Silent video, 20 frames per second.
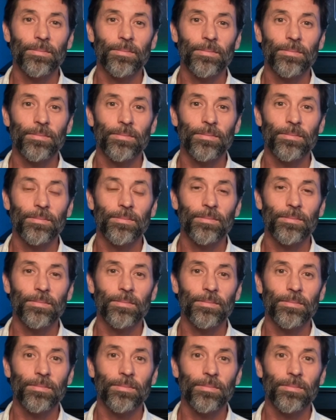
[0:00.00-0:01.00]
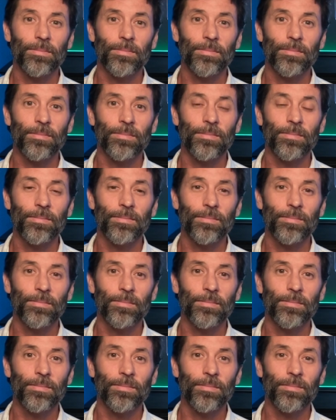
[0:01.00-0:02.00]

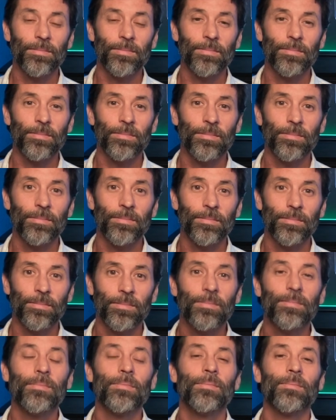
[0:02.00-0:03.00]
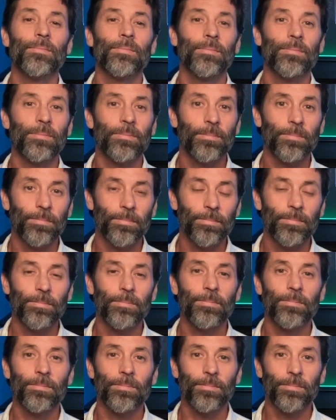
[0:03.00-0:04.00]

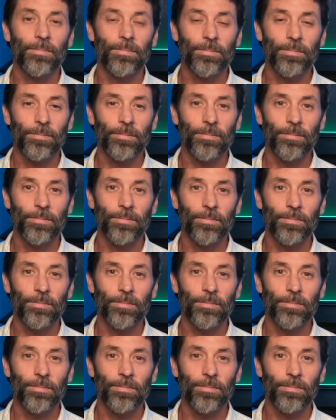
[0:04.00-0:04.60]
[no speech]